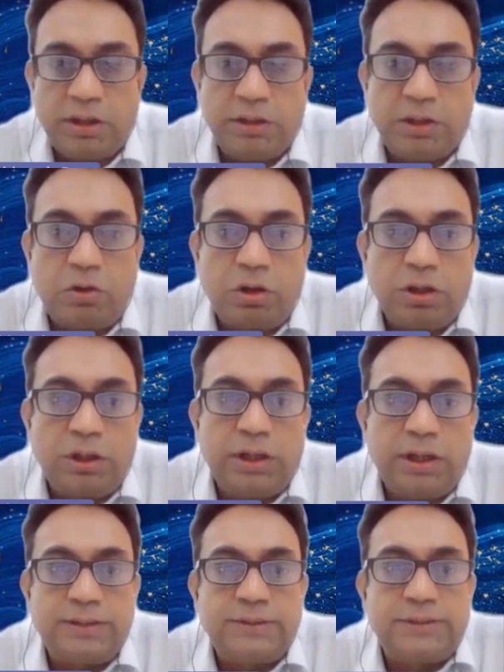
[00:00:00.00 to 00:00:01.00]
and the
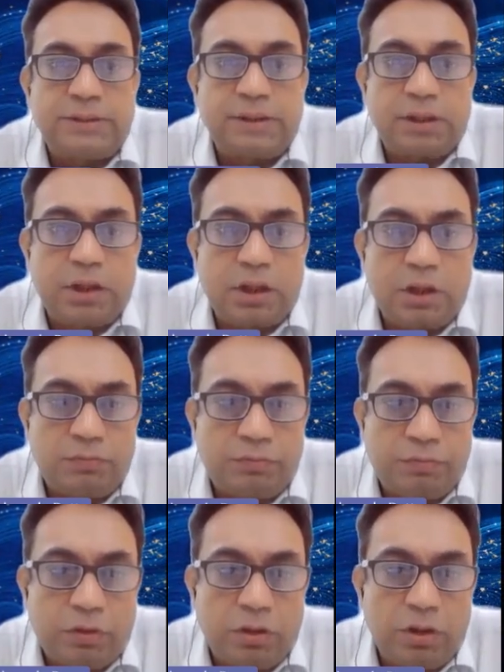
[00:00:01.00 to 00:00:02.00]
context
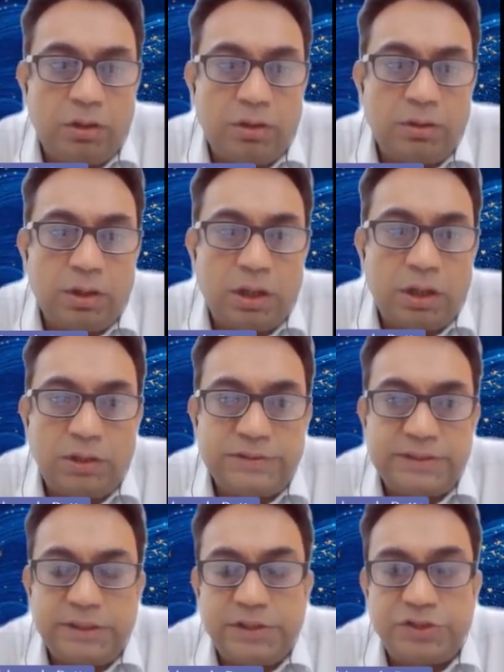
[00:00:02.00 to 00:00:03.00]
for
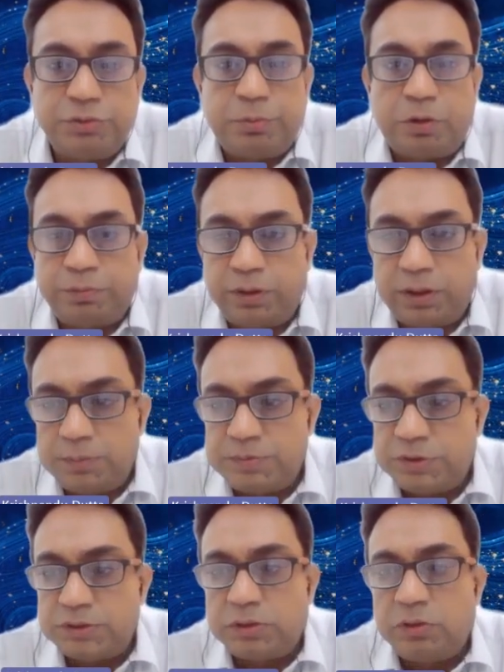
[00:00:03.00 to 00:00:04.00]
our signature property,
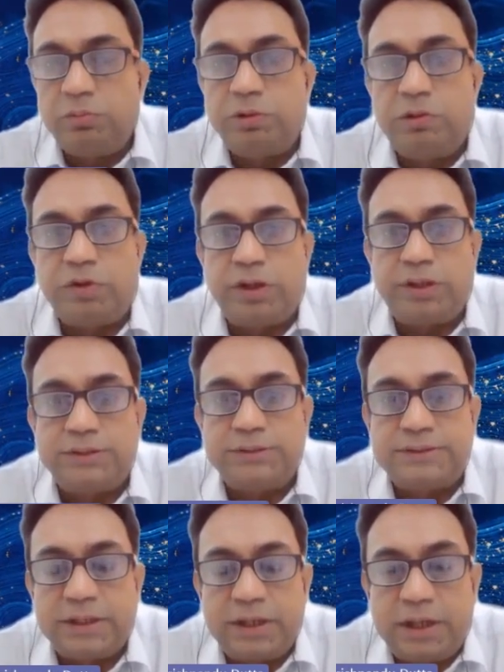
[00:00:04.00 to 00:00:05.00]
Ipsos Global
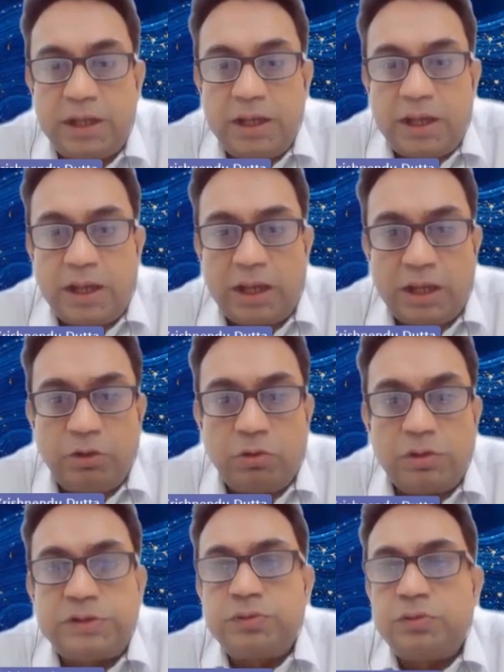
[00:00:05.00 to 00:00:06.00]
Trends, and
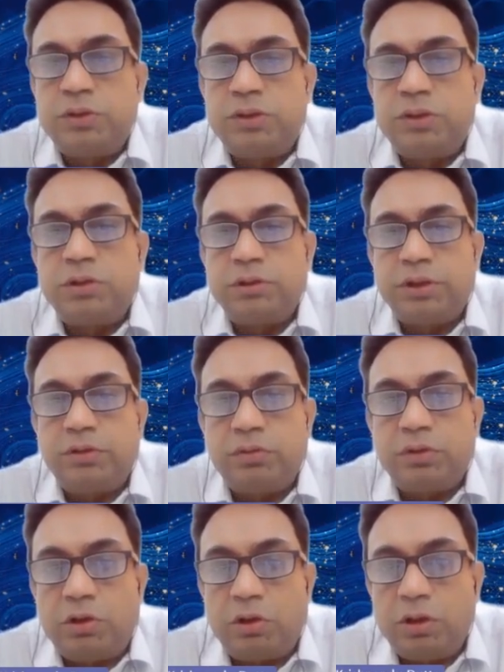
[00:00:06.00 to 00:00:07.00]
also
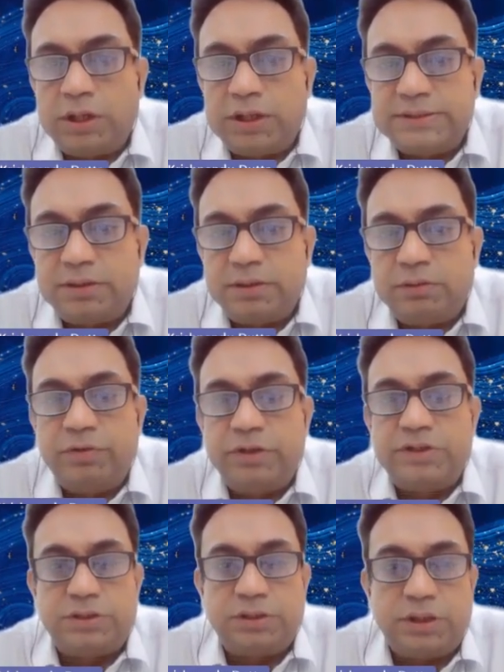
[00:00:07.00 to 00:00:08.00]
the context in
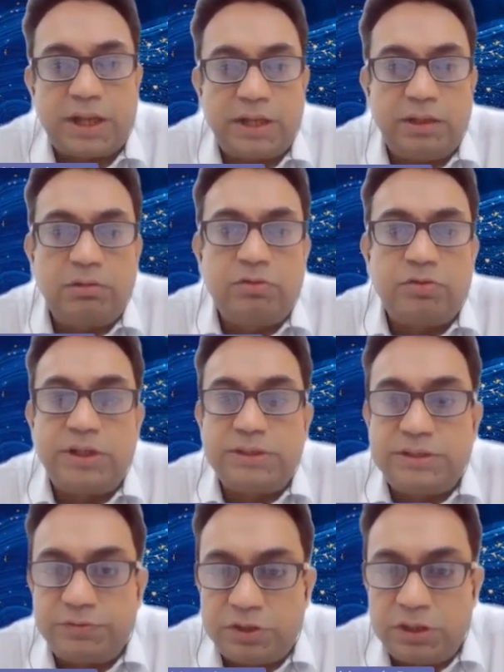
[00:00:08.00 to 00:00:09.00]
which the nine
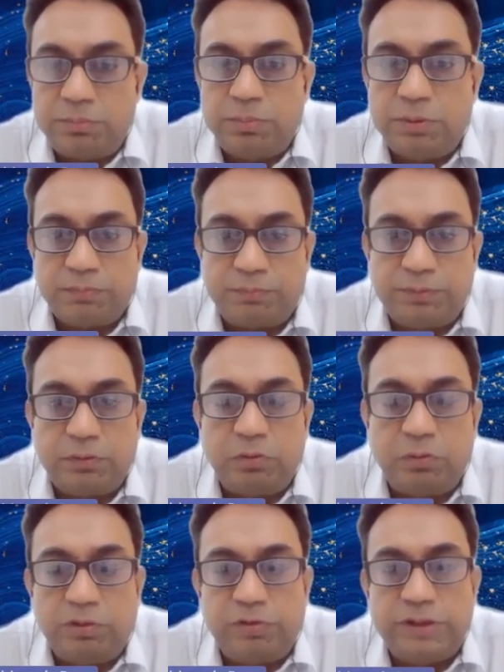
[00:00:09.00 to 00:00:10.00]
trends have shaped up, the
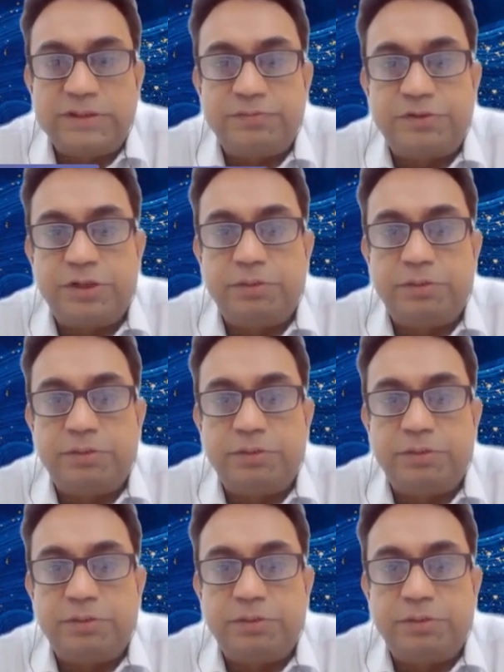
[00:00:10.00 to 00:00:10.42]
global trends have